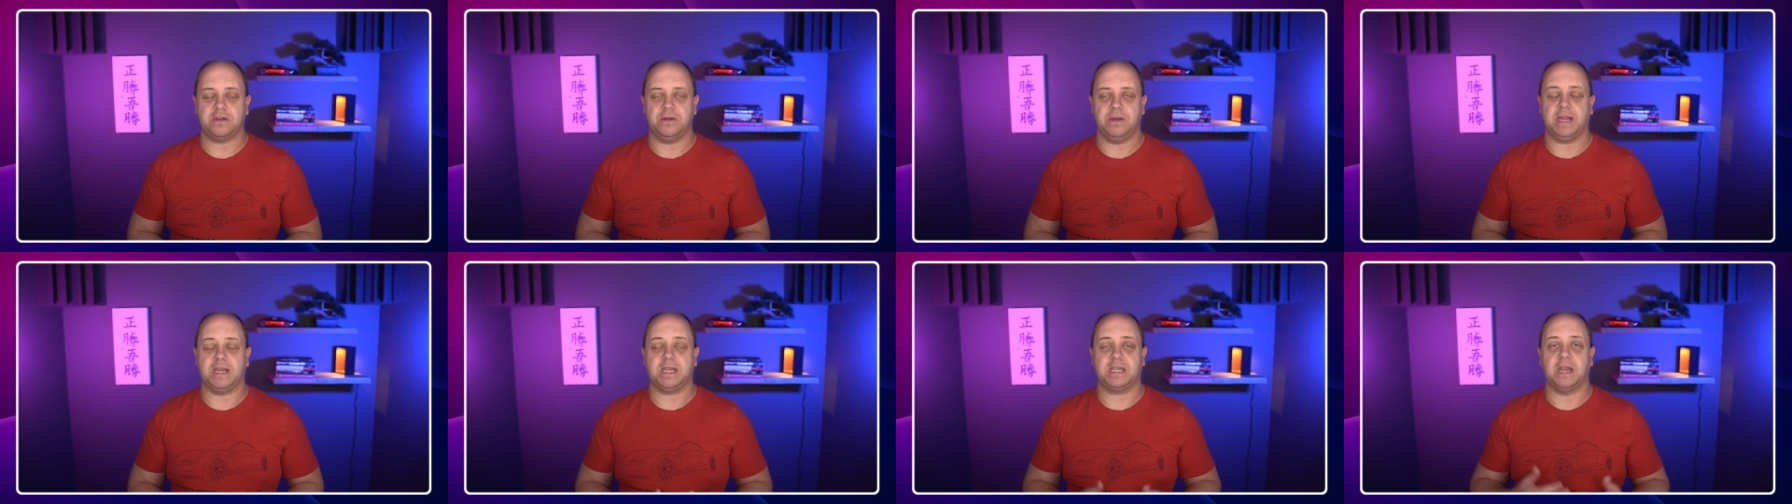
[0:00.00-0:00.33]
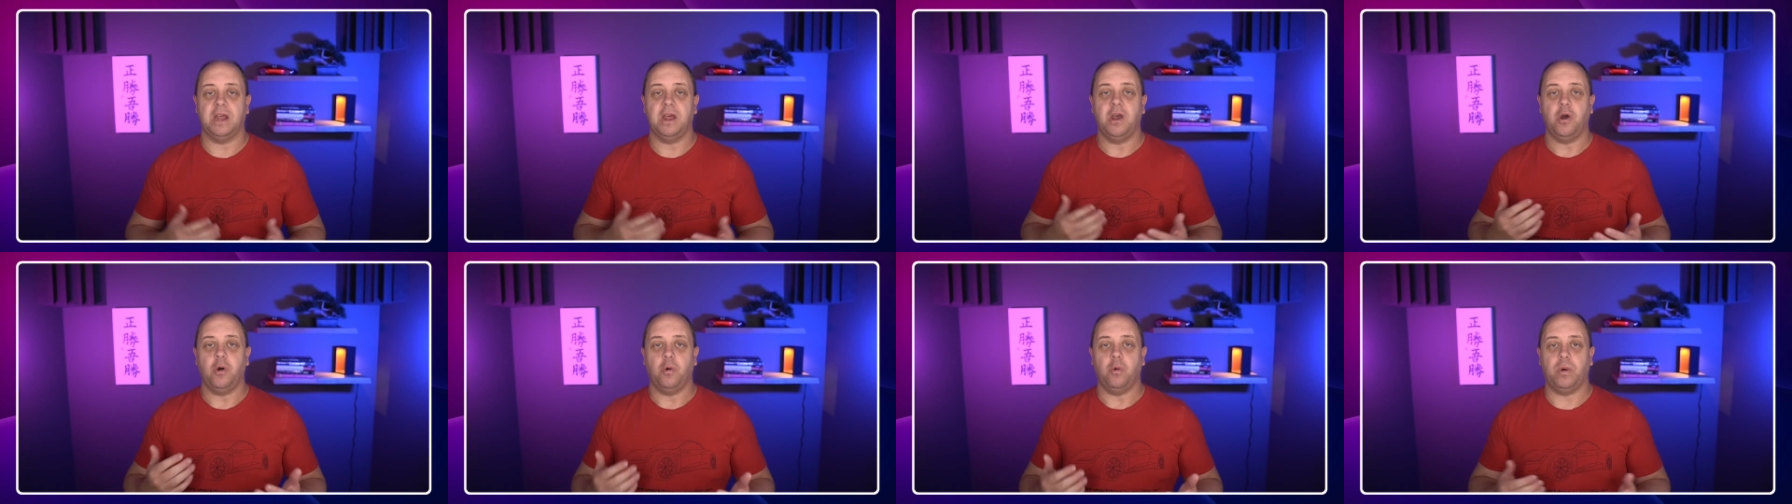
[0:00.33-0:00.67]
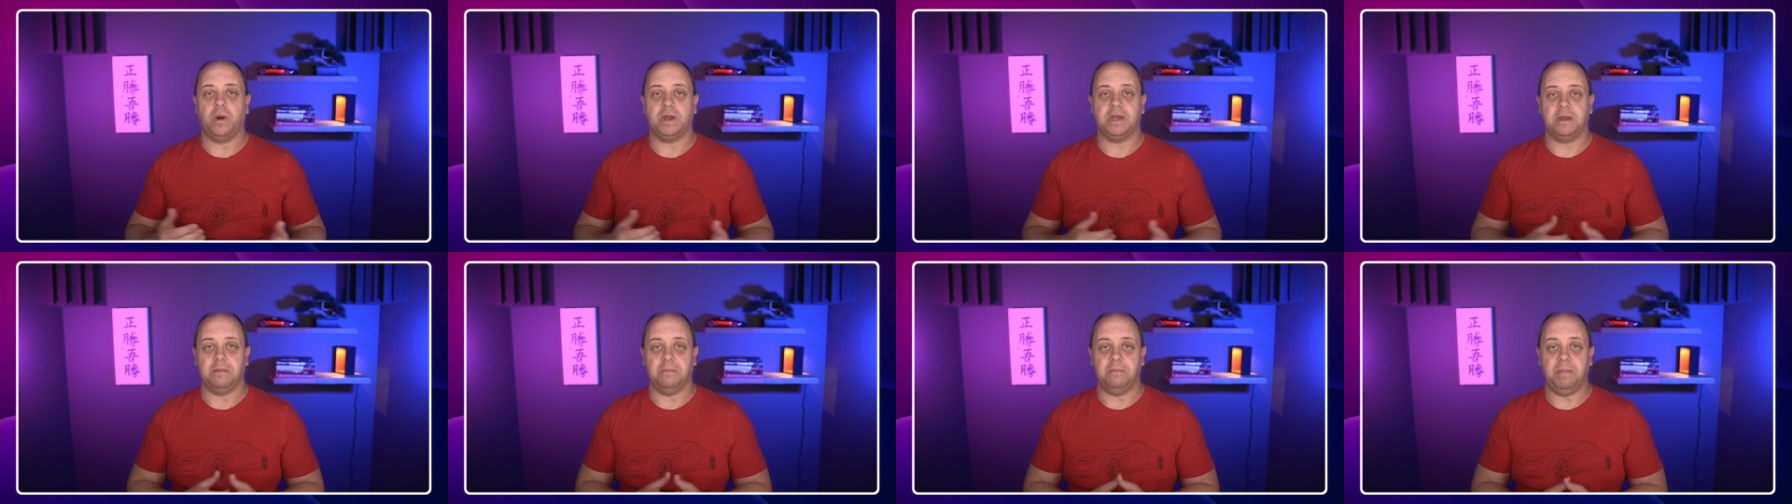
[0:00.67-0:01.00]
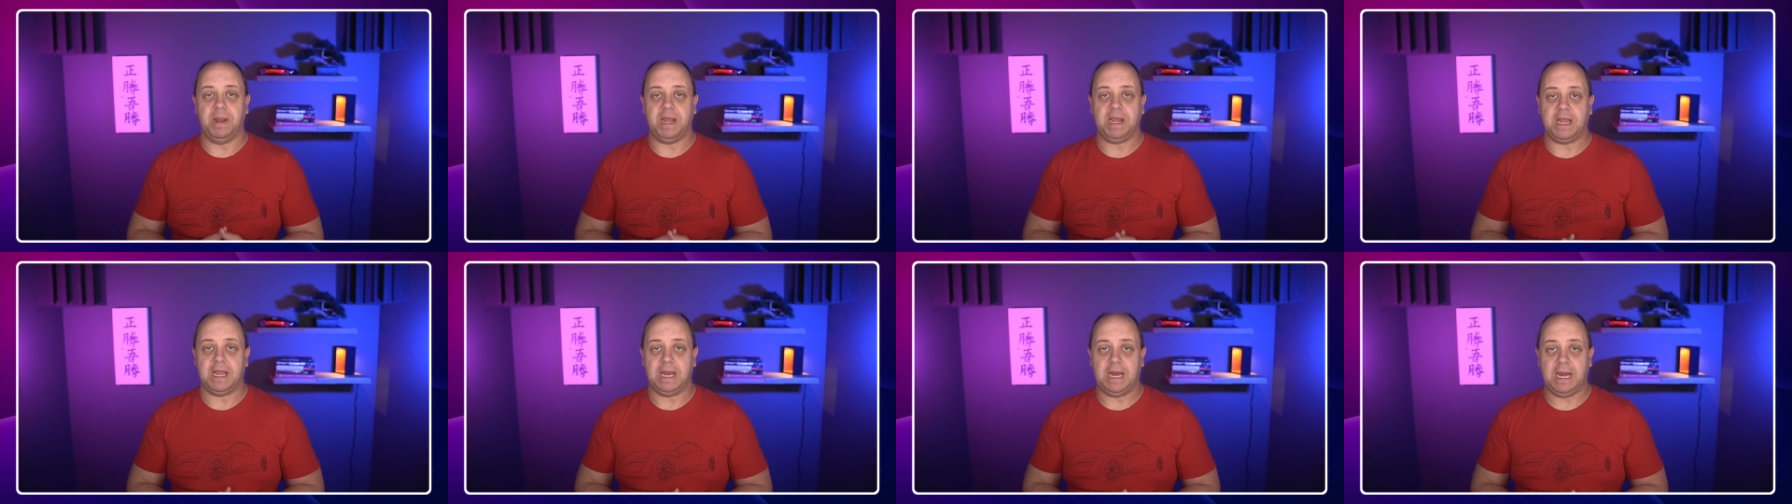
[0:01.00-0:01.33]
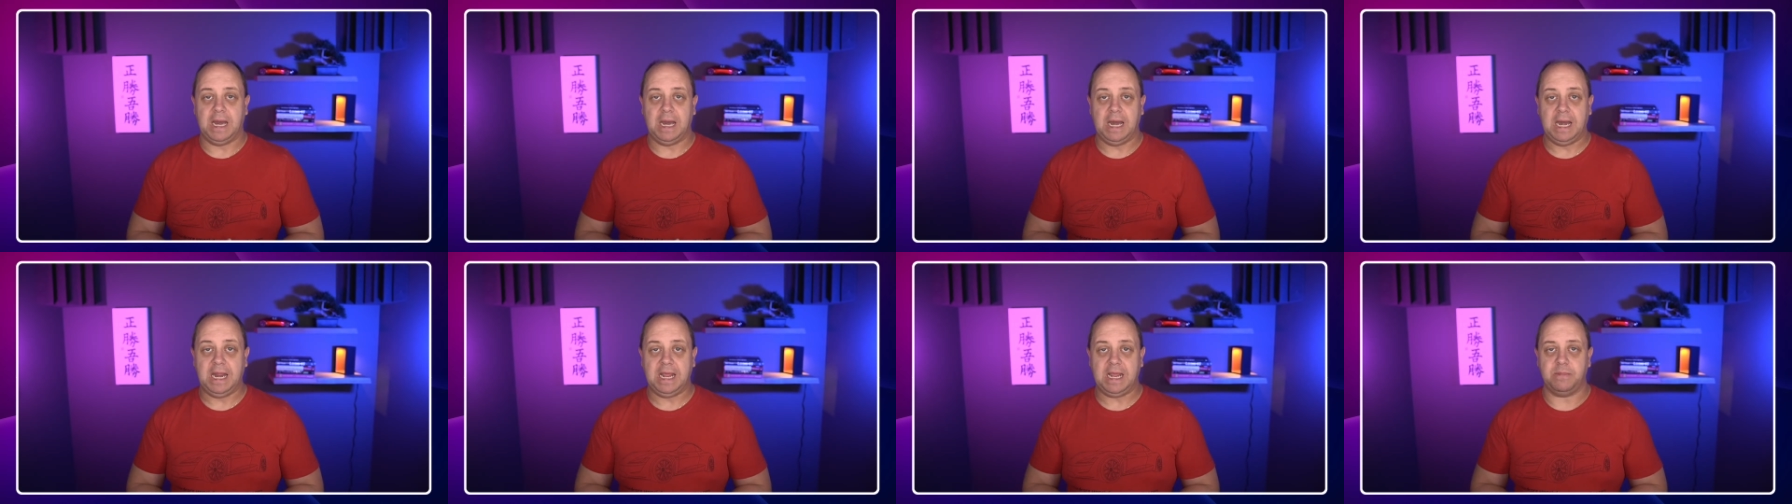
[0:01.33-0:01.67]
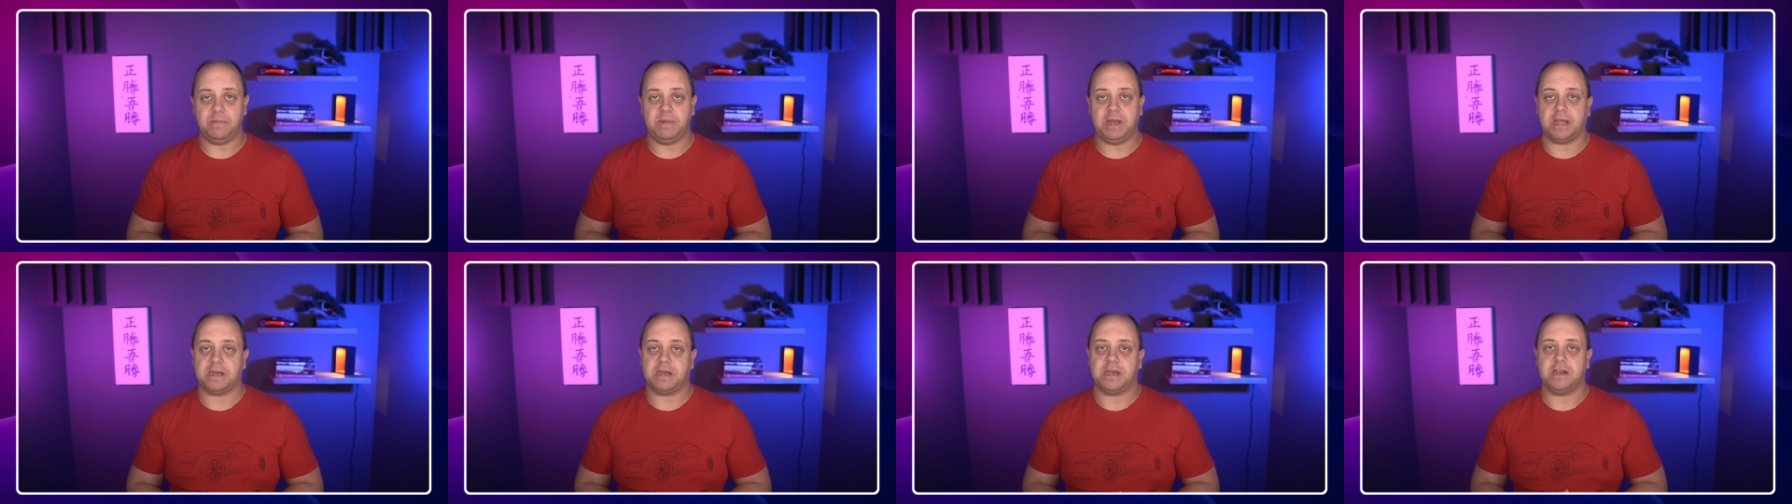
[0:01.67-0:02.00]
So that's one big
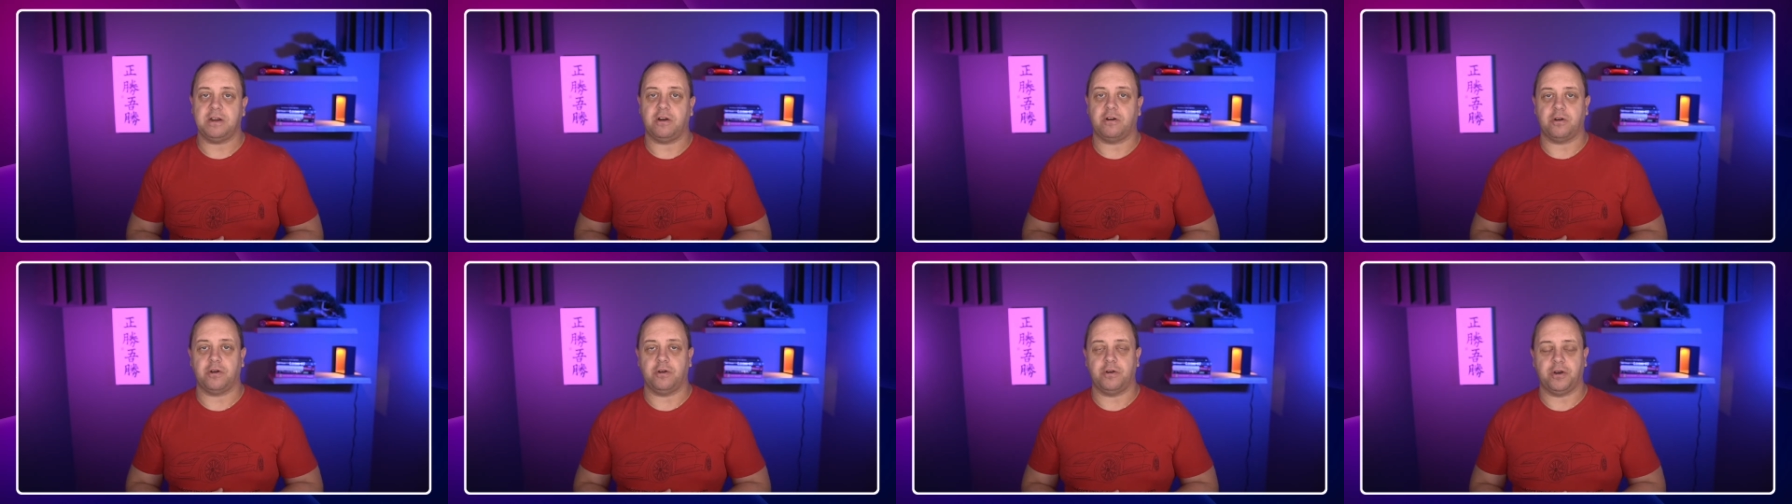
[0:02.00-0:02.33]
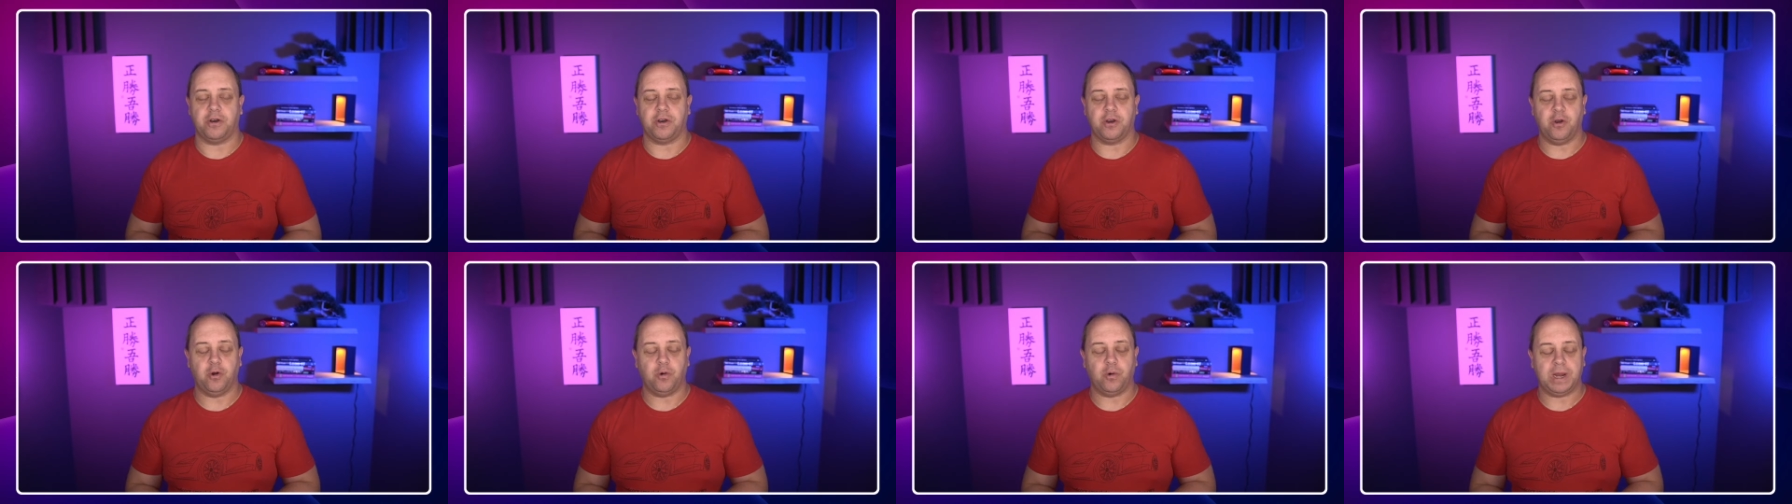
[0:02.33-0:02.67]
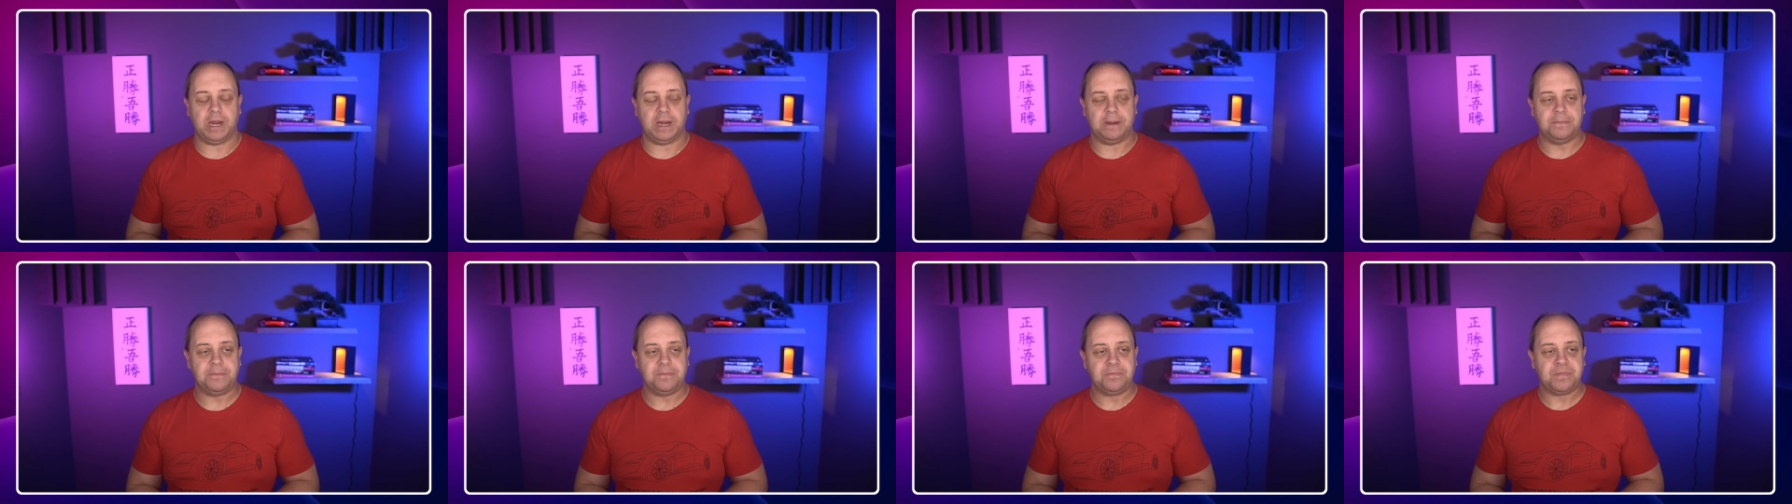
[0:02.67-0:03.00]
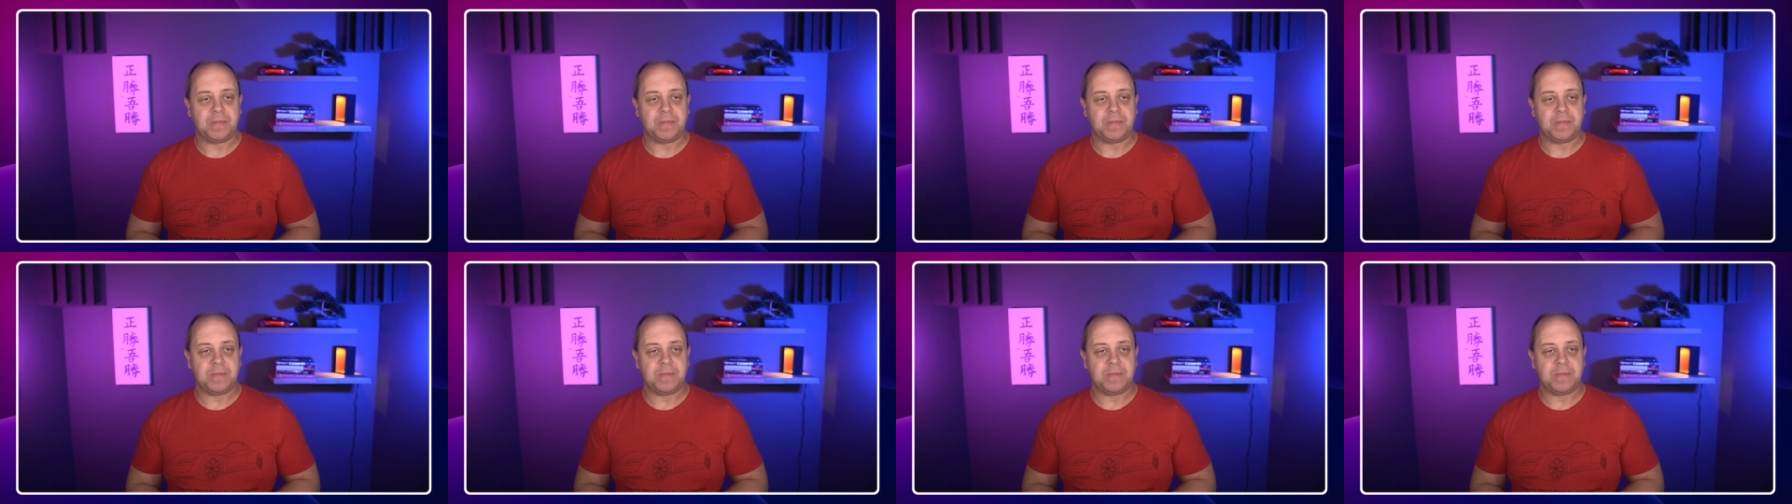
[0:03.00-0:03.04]
leap that they are undergoing.